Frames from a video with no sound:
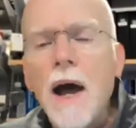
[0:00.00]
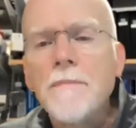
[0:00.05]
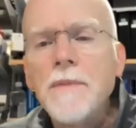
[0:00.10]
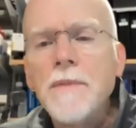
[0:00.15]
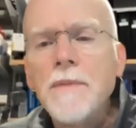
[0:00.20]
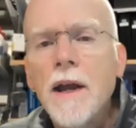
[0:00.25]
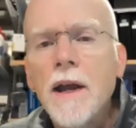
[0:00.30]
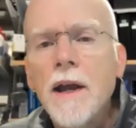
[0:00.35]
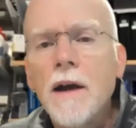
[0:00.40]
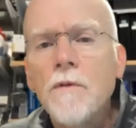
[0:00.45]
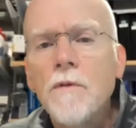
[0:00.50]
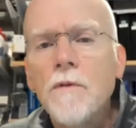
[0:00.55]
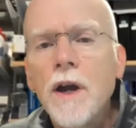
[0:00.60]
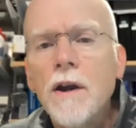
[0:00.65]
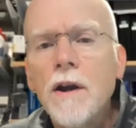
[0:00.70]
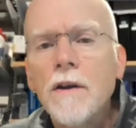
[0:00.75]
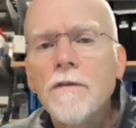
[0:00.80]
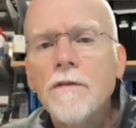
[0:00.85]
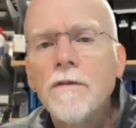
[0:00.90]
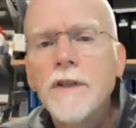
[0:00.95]
not
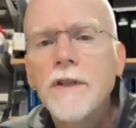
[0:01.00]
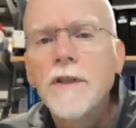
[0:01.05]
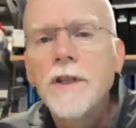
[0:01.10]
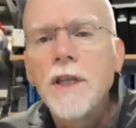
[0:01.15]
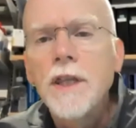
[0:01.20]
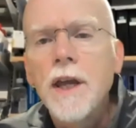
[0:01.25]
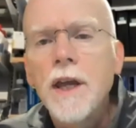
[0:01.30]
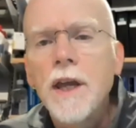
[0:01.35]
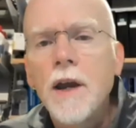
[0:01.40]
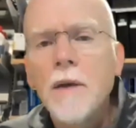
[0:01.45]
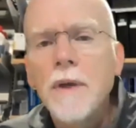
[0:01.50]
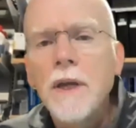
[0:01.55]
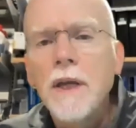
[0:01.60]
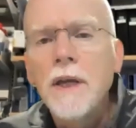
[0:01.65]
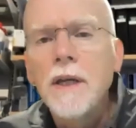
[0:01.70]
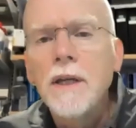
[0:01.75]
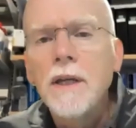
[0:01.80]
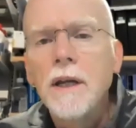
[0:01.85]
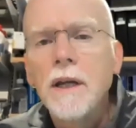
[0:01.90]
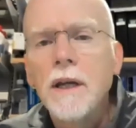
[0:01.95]
aware of gene
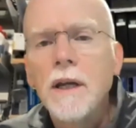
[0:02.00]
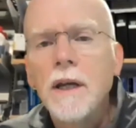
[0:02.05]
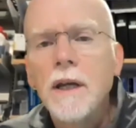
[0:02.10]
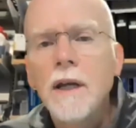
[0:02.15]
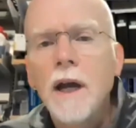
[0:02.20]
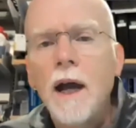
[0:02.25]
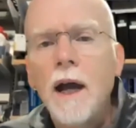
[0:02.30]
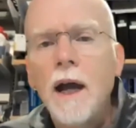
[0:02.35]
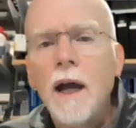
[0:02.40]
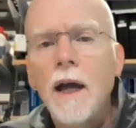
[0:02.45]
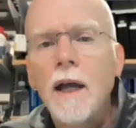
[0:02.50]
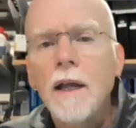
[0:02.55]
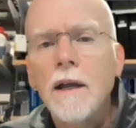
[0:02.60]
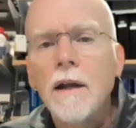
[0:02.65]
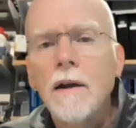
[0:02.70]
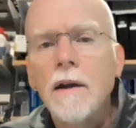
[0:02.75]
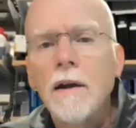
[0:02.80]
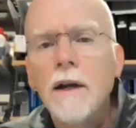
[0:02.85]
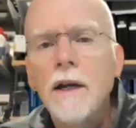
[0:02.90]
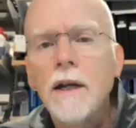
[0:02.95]
therapy
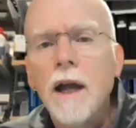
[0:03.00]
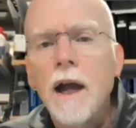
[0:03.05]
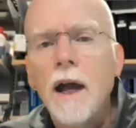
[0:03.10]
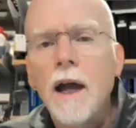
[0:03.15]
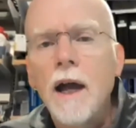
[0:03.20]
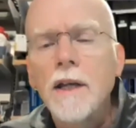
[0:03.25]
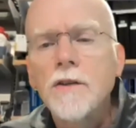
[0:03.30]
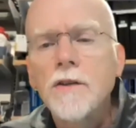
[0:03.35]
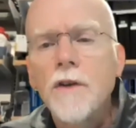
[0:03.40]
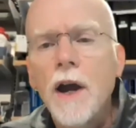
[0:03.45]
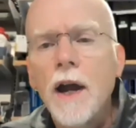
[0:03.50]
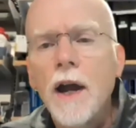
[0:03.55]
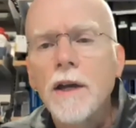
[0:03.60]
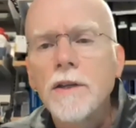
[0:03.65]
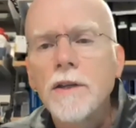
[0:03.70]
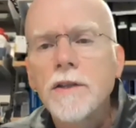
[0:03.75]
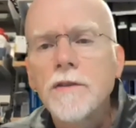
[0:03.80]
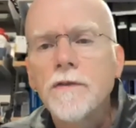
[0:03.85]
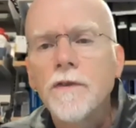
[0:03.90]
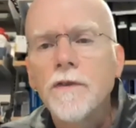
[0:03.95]

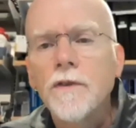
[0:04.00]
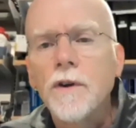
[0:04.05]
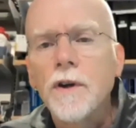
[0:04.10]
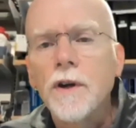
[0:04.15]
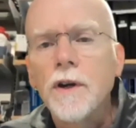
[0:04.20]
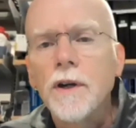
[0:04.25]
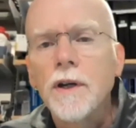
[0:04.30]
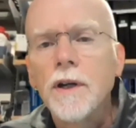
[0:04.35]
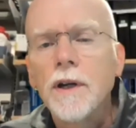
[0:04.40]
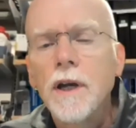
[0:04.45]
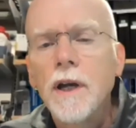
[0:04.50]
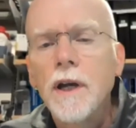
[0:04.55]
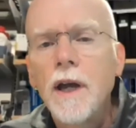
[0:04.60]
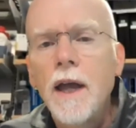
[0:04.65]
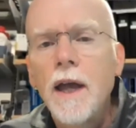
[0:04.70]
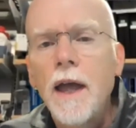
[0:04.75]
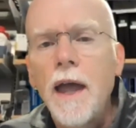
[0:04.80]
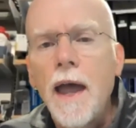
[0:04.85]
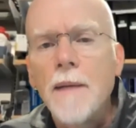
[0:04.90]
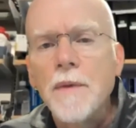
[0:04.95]
trials for
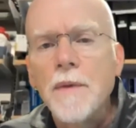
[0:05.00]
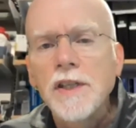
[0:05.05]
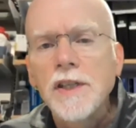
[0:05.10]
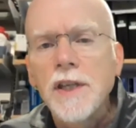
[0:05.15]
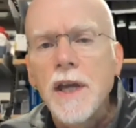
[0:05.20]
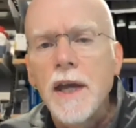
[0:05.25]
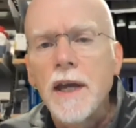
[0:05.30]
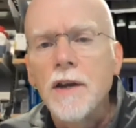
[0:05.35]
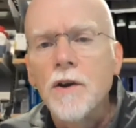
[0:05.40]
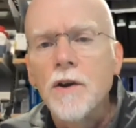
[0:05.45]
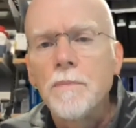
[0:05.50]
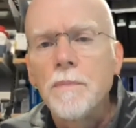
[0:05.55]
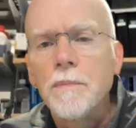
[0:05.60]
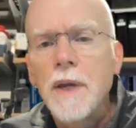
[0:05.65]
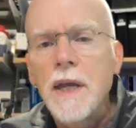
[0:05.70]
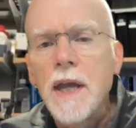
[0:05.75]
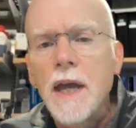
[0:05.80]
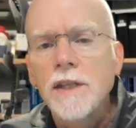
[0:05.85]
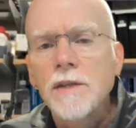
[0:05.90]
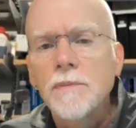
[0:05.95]
MSA or
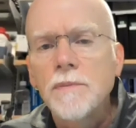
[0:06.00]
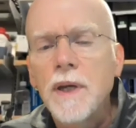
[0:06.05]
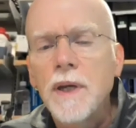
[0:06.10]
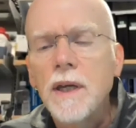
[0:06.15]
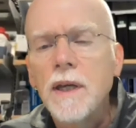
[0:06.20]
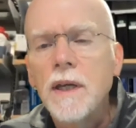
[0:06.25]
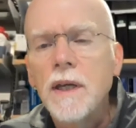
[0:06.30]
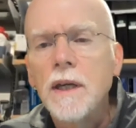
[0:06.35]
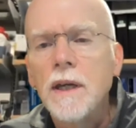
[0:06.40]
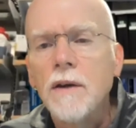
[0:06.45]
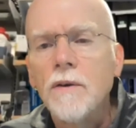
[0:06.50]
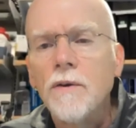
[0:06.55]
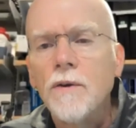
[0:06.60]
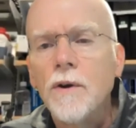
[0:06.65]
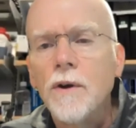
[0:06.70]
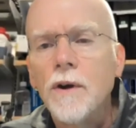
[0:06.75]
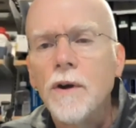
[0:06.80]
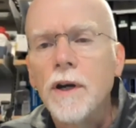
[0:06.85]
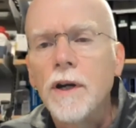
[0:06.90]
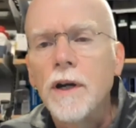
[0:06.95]
PSP
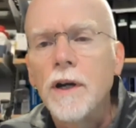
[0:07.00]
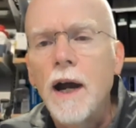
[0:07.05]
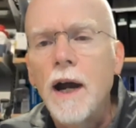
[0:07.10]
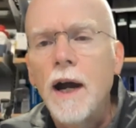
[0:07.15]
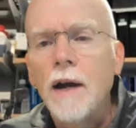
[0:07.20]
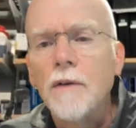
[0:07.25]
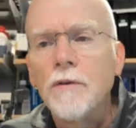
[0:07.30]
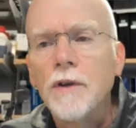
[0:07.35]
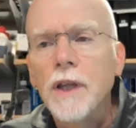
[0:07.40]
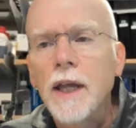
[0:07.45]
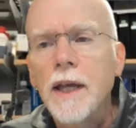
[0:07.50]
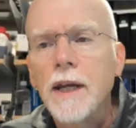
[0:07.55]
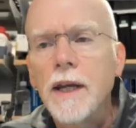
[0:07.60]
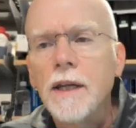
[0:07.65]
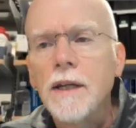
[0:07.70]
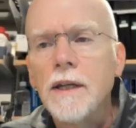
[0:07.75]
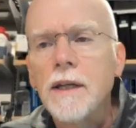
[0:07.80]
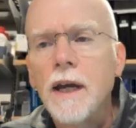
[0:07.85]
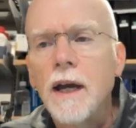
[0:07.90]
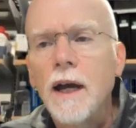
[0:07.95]
or
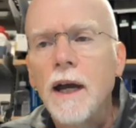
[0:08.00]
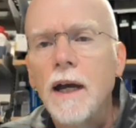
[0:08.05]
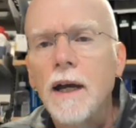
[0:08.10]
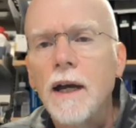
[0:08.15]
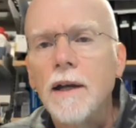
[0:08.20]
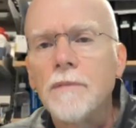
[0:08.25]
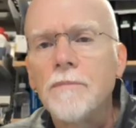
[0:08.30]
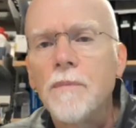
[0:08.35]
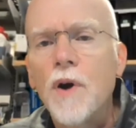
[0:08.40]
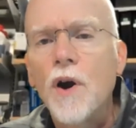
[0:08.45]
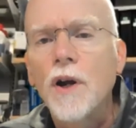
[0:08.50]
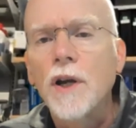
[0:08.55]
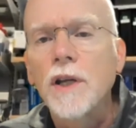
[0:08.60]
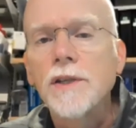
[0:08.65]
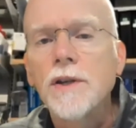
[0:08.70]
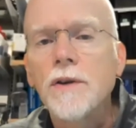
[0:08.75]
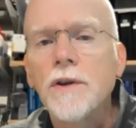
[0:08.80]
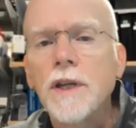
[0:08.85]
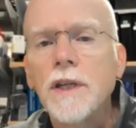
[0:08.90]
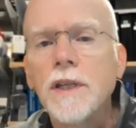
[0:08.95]
related
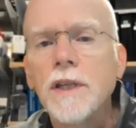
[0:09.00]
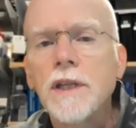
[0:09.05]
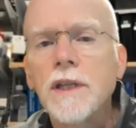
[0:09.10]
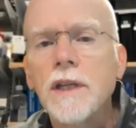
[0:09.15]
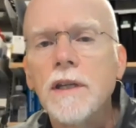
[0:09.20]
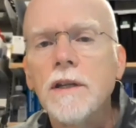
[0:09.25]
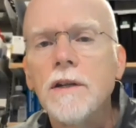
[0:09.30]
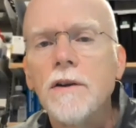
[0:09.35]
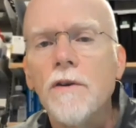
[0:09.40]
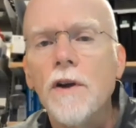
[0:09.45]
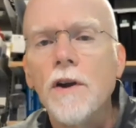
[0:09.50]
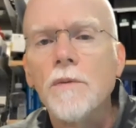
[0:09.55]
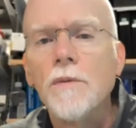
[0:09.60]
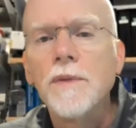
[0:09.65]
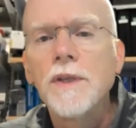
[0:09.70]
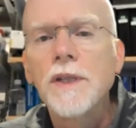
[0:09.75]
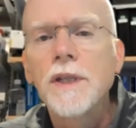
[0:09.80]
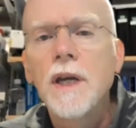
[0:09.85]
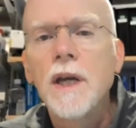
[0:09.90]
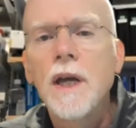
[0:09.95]
Parkinsonian
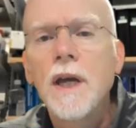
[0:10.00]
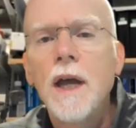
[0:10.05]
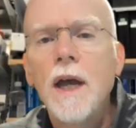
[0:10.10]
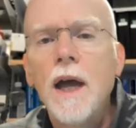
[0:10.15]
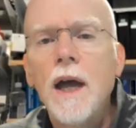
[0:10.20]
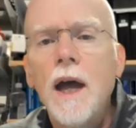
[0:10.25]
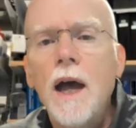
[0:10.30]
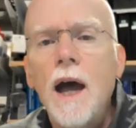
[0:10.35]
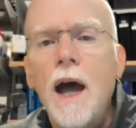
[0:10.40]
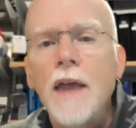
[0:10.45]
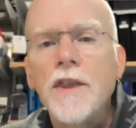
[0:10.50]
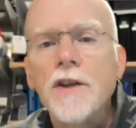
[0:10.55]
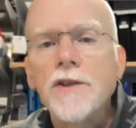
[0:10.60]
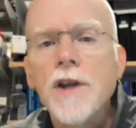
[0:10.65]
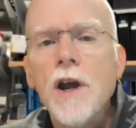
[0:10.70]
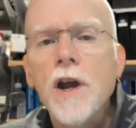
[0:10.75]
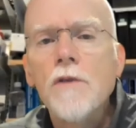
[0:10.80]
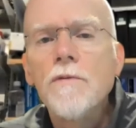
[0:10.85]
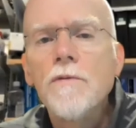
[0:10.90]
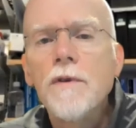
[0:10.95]
syndromes. There's
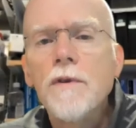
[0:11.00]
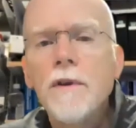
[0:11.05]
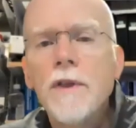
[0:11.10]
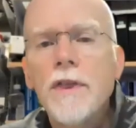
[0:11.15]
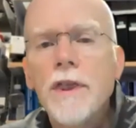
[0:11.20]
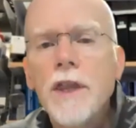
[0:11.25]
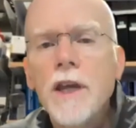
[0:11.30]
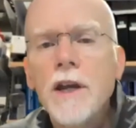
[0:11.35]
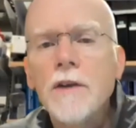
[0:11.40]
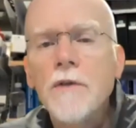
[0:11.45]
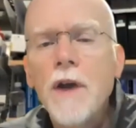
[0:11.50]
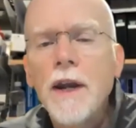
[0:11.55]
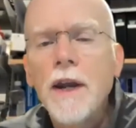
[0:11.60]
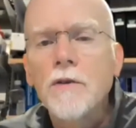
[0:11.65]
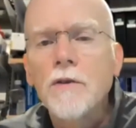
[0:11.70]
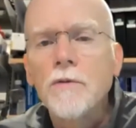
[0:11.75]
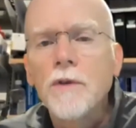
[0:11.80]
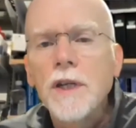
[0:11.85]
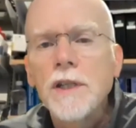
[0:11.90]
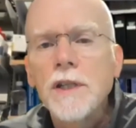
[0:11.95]
no
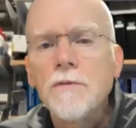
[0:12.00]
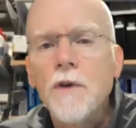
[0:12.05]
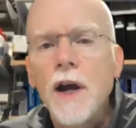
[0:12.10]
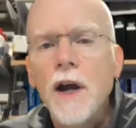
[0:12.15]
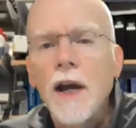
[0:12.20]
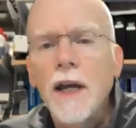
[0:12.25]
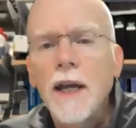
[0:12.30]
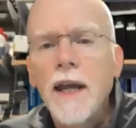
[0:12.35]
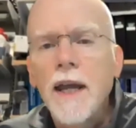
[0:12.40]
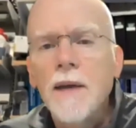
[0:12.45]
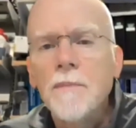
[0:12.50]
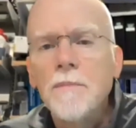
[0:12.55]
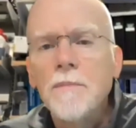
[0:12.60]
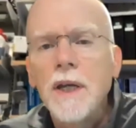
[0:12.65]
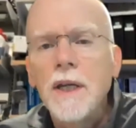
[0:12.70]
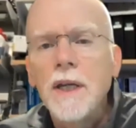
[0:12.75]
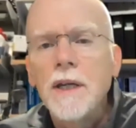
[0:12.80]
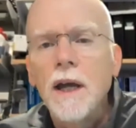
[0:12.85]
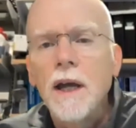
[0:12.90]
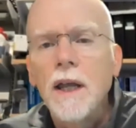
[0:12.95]
theoretical reason why it can't
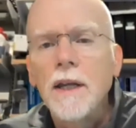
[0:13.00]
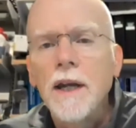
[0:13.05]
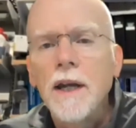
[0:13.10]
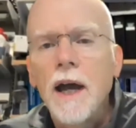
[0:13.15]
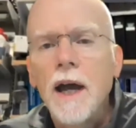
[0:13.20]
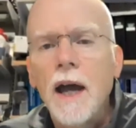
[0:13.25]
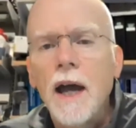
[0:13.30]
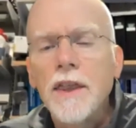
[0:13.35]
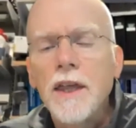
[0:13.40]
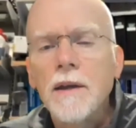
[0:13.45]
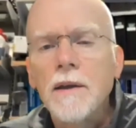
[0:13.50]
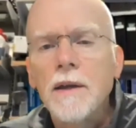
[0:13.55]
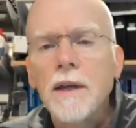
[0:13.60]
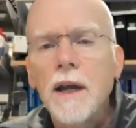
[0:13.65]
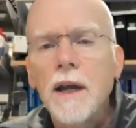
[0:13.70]
be done. I think